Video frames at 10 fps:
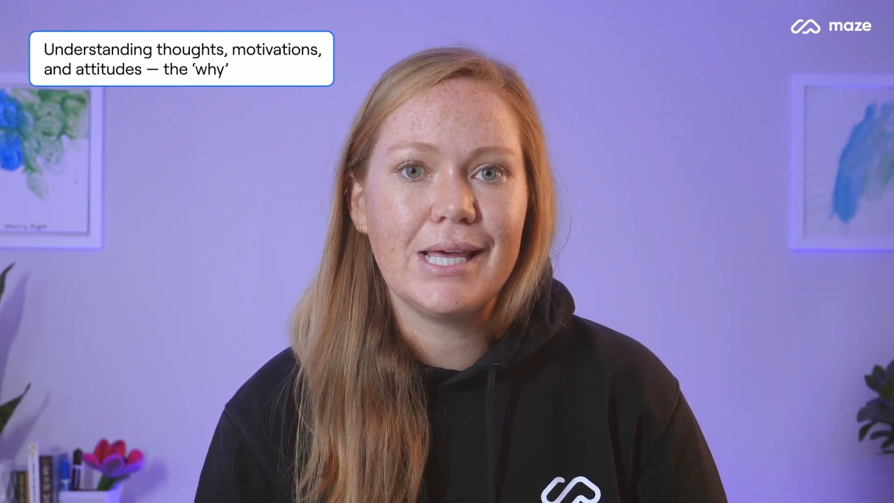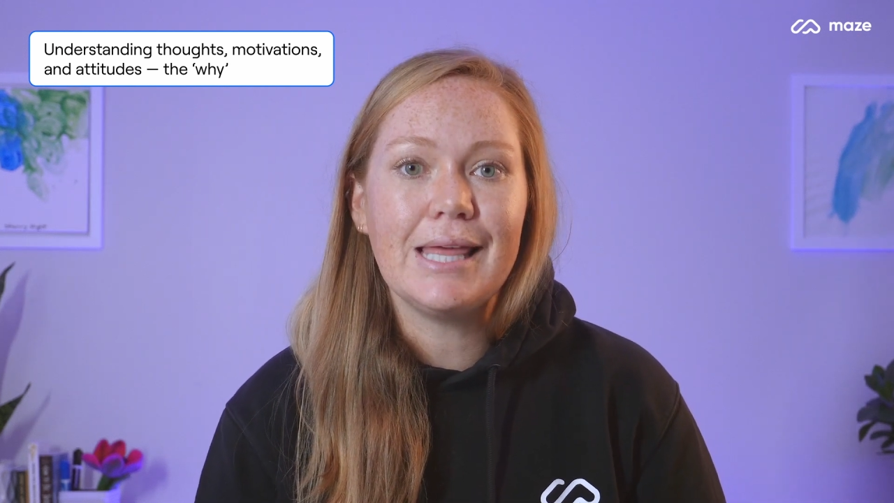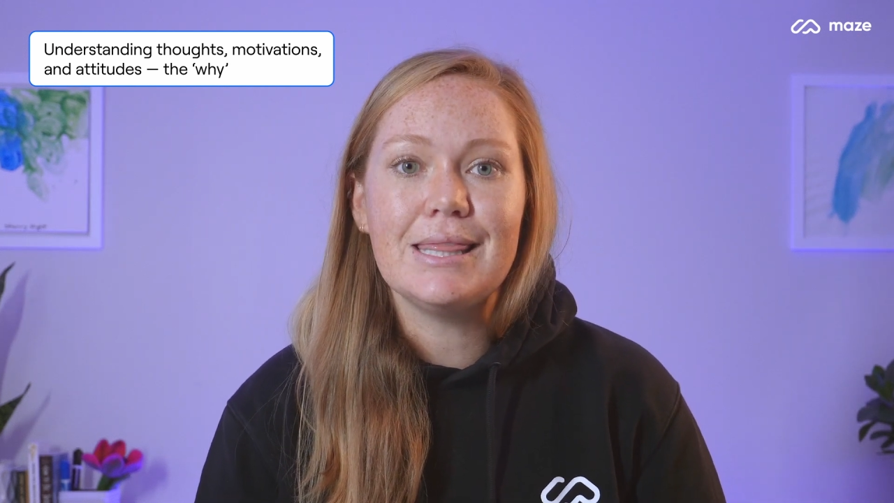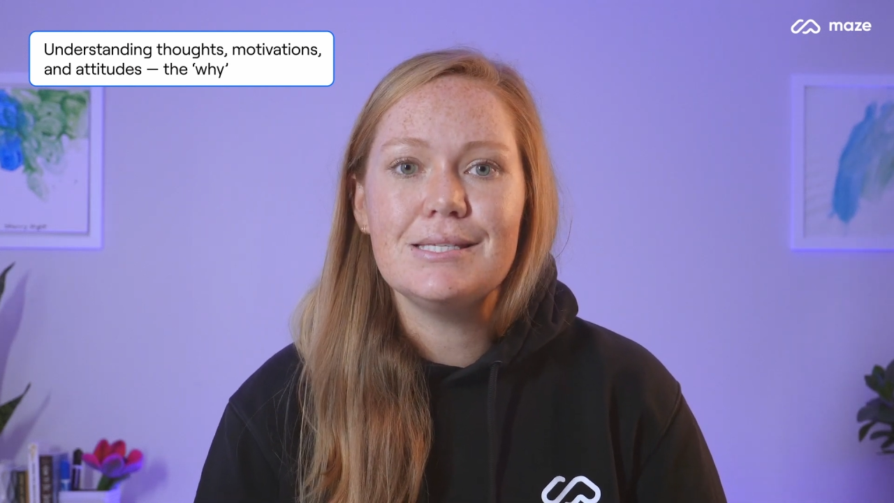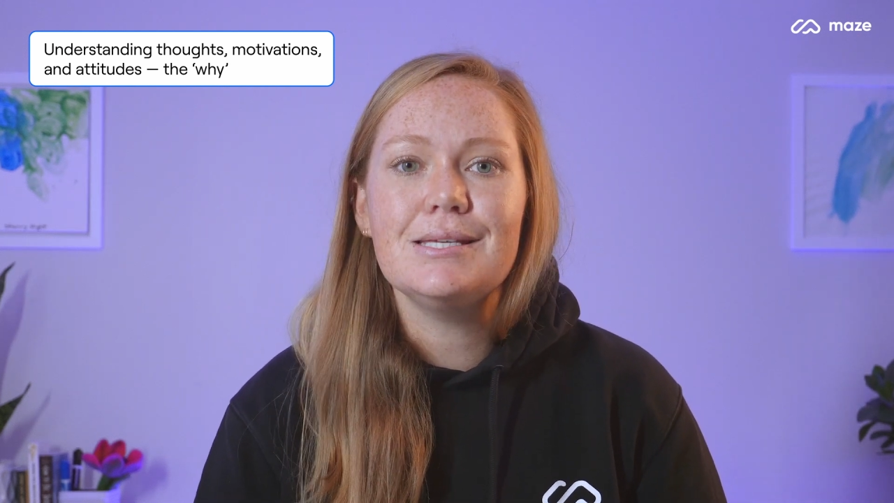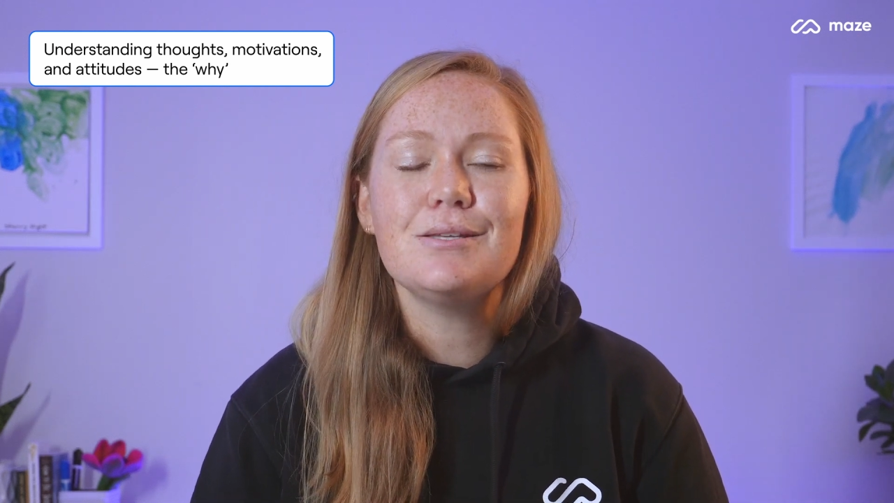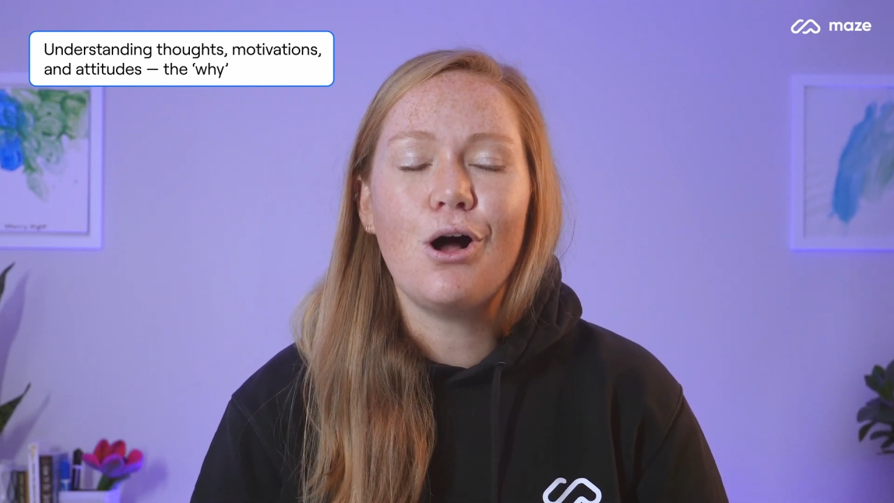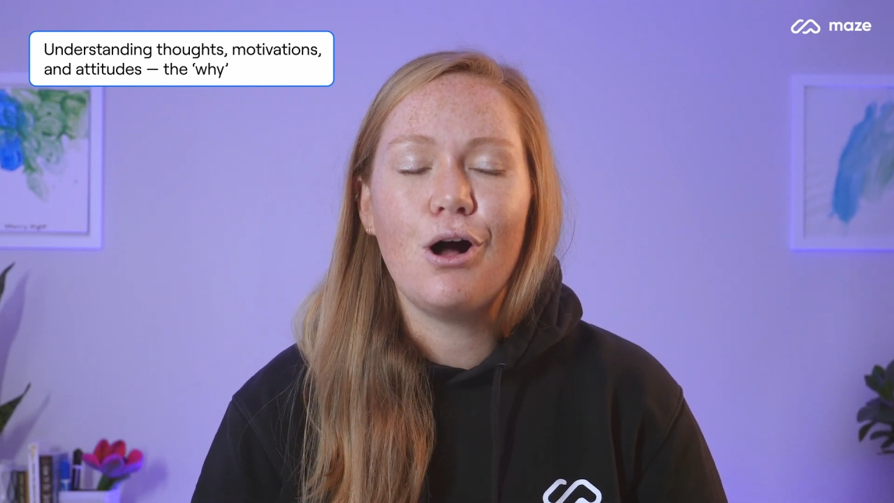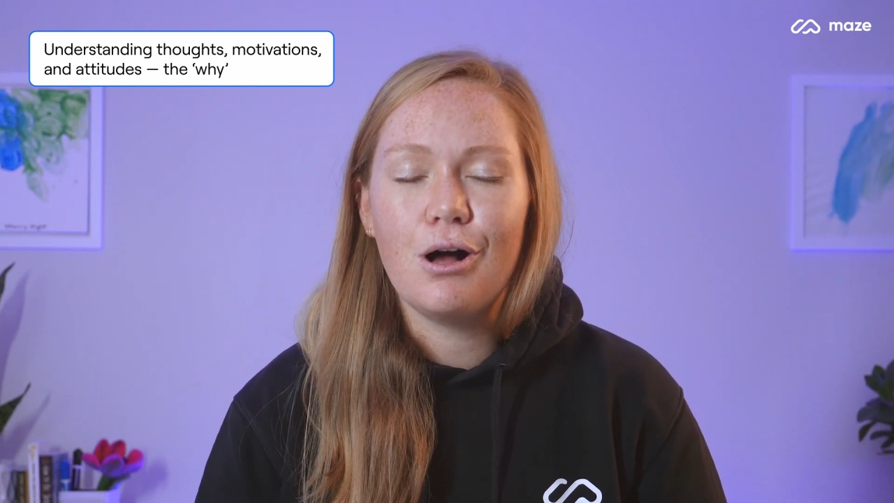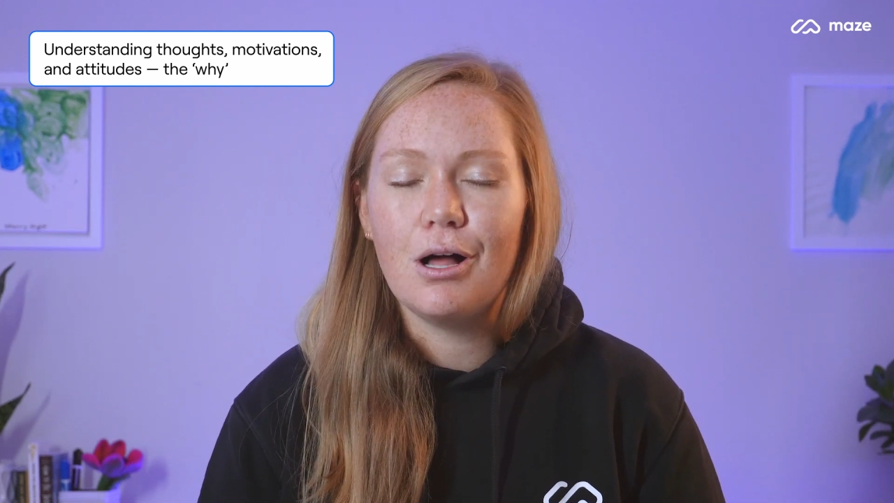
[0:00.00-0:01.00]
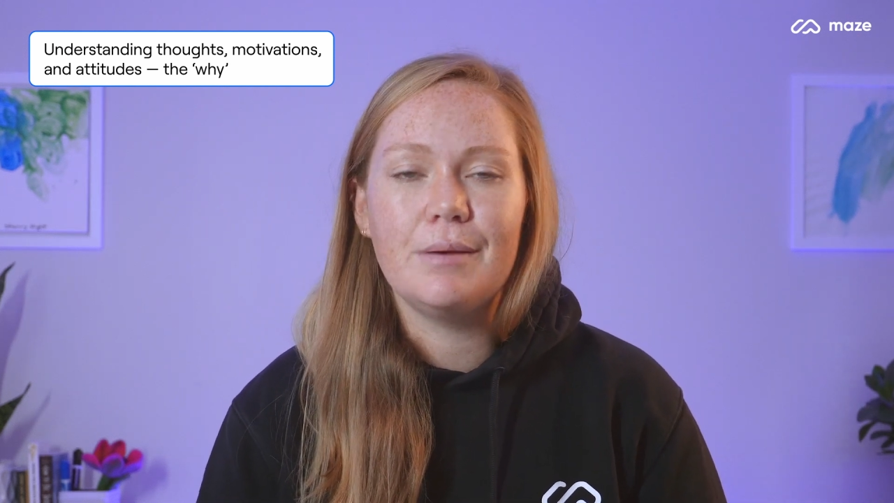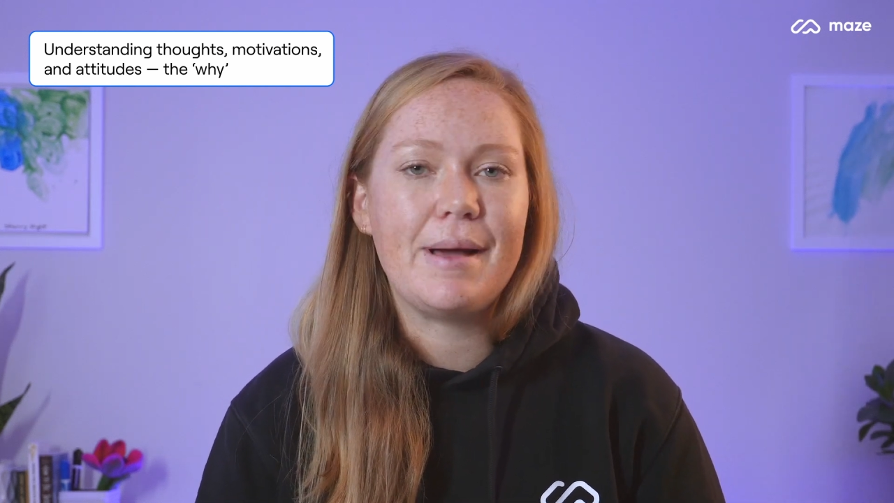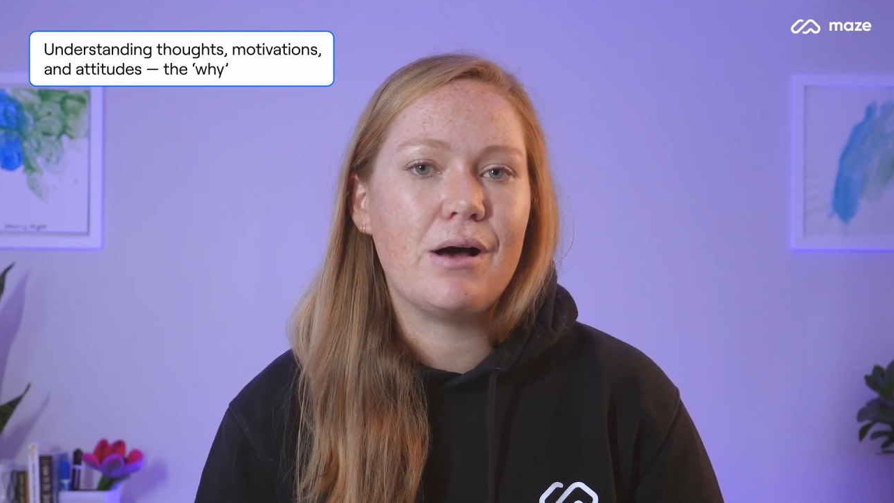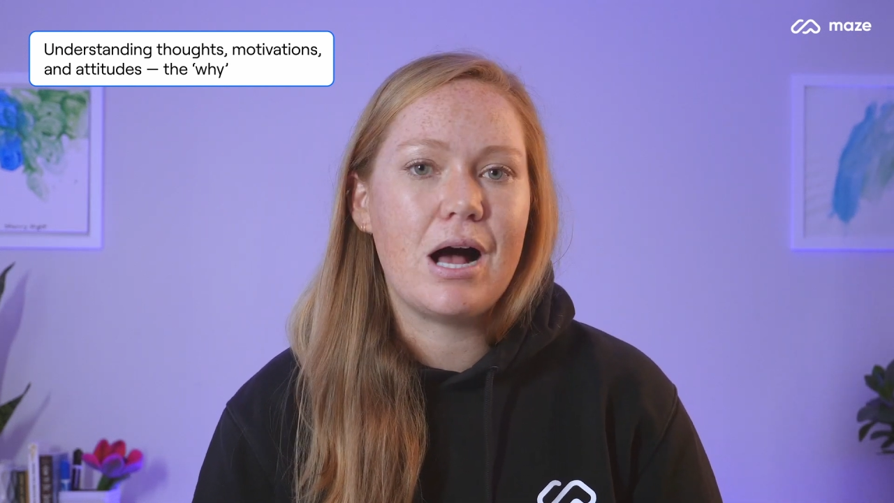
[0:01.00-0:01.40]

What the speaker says: This is all about